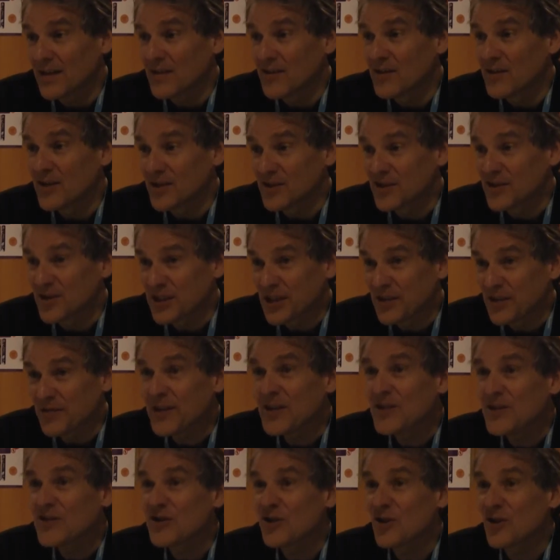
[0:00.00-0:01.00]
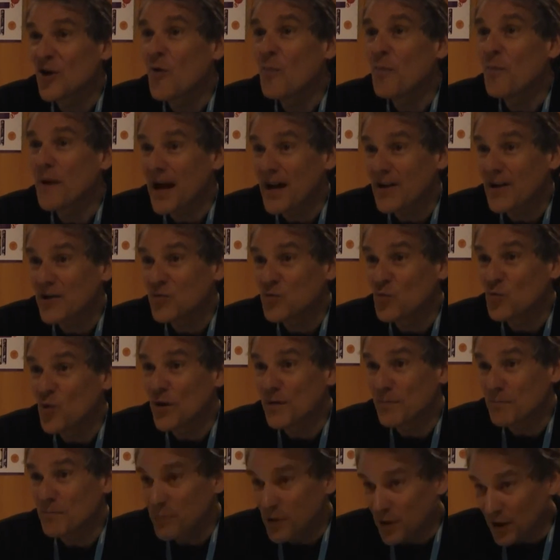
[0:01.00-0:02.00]
the series to go past
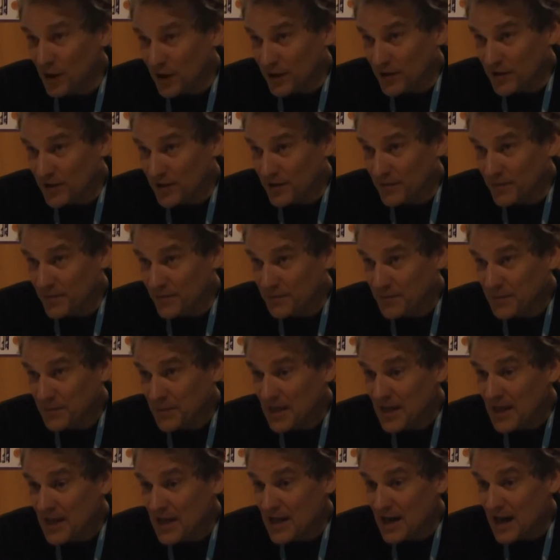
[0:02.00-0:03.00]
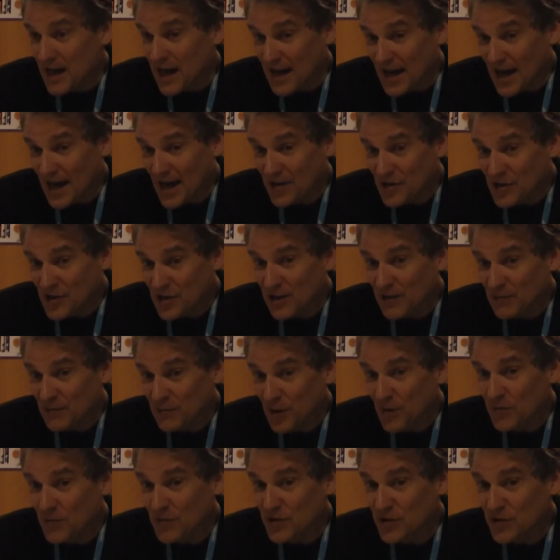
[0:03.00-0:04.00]
one book. I actually
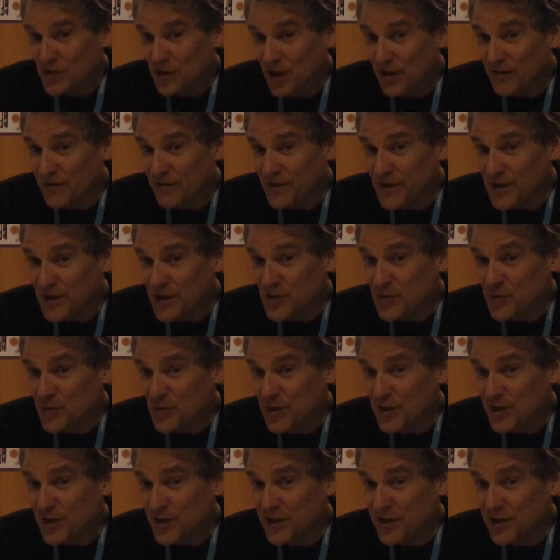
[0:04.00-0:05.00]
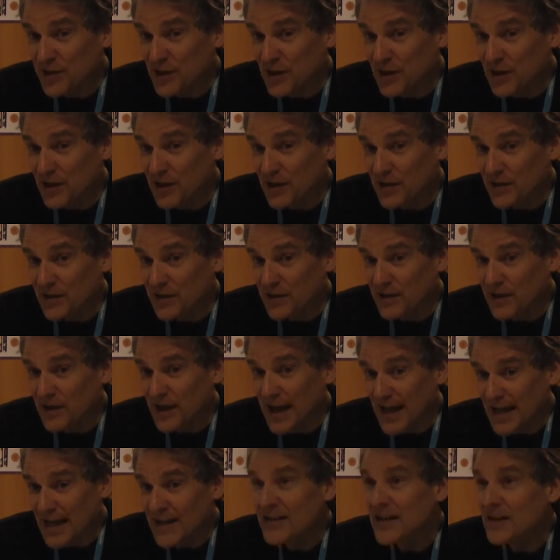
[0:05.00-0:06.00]
wrote Starfish with
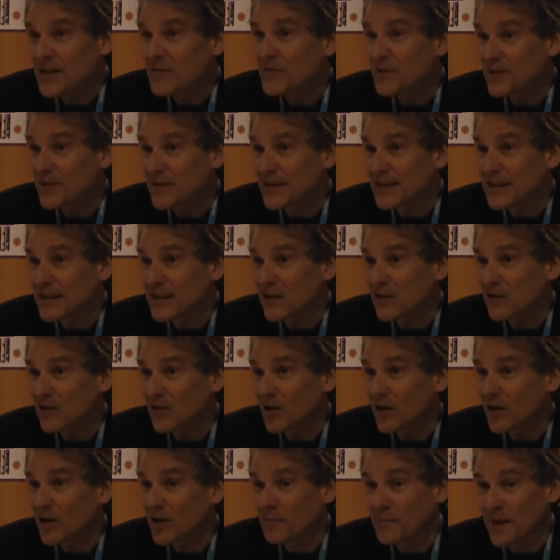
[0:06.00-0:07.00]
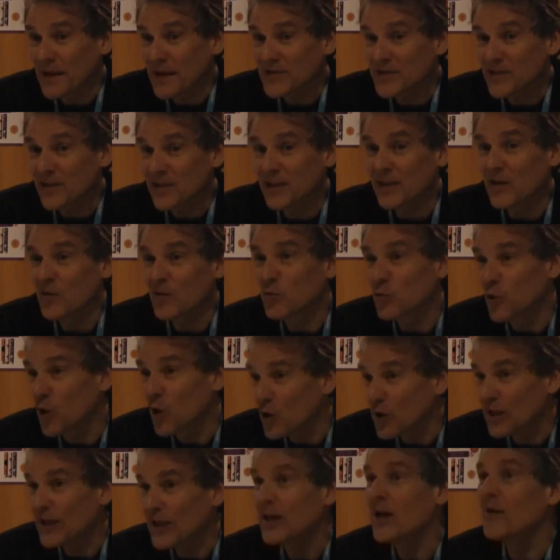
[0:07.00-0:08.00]
ending with Lenny Clark basically
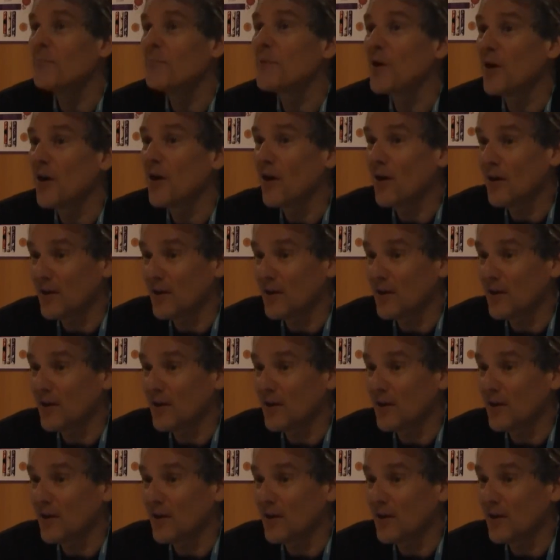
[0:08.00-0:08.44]
crawling up,